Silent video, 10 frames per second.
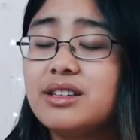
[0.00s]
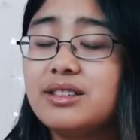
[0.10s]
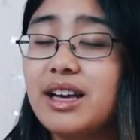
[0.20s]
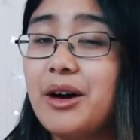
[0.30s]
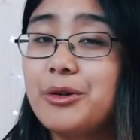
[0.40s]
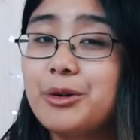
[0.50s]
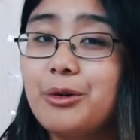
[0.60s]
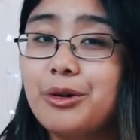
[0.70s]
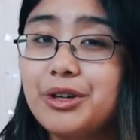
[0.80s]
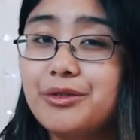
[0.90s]
Sound
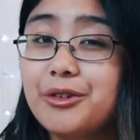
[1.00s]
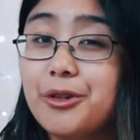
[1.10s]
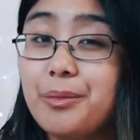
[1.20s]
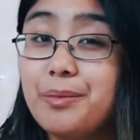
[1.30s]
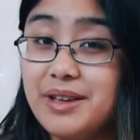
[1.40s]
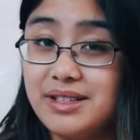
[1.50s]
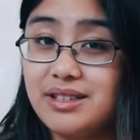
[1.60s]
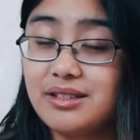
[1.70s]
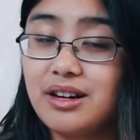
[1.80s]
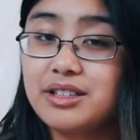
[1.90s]
recording for the
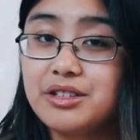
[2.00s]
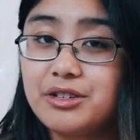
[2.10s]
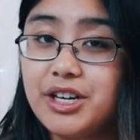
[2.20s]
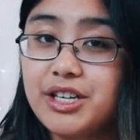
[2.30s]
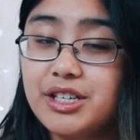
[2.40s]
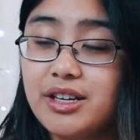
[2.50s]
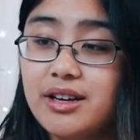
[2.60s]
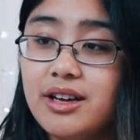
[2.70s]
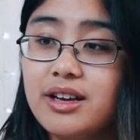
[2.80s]
business concentration,